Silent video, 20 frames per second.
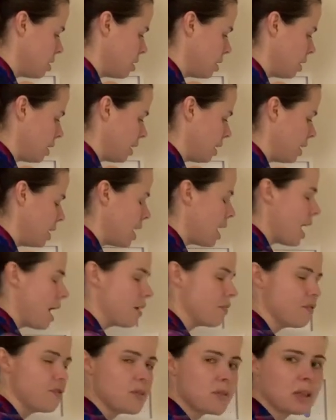Okay. And
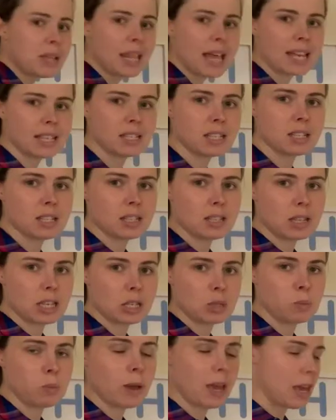for the lessons
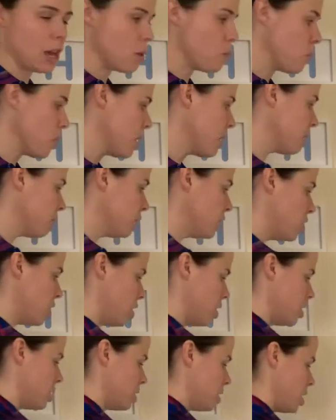this week, we have
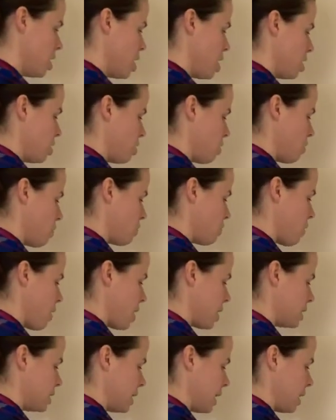learned that a
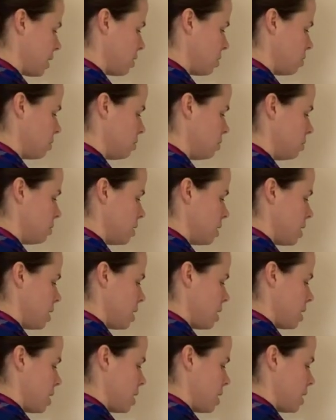right angle
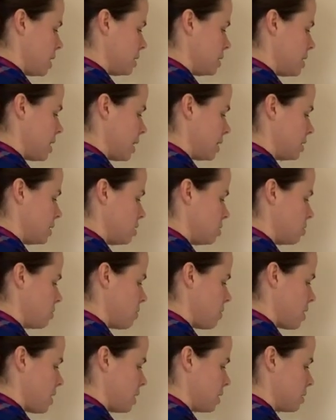is 90
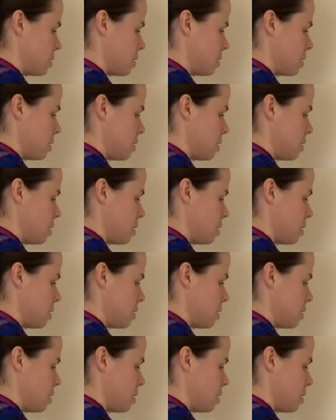degrees.